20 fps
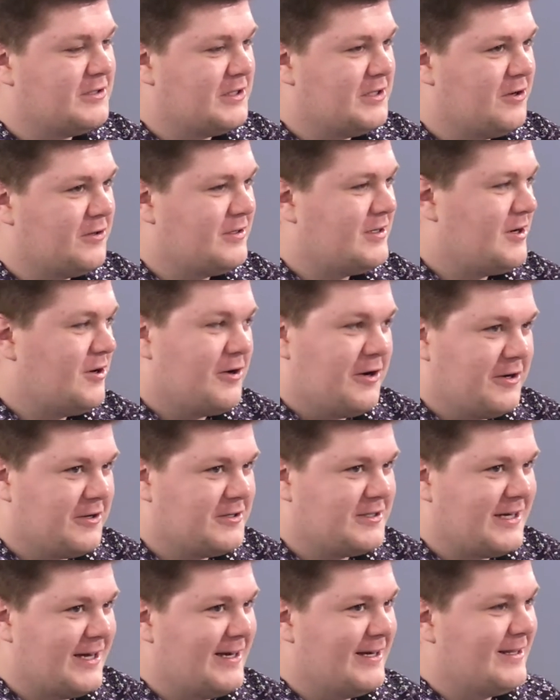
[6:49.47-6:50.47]
You don't
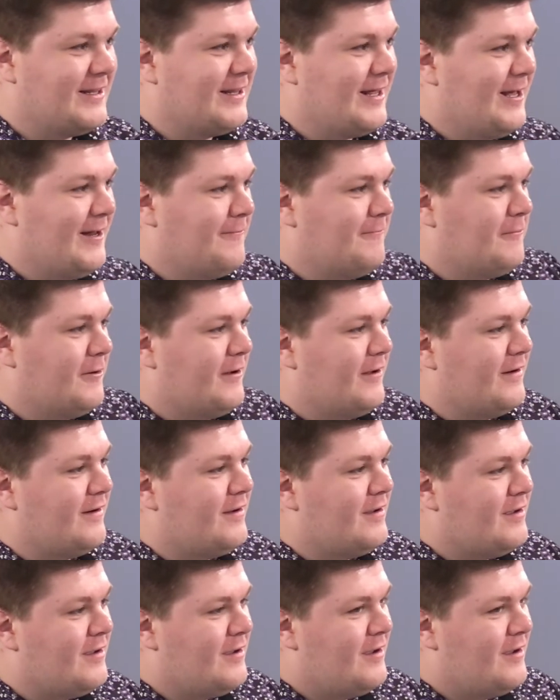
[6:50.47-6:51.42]
understand it then, but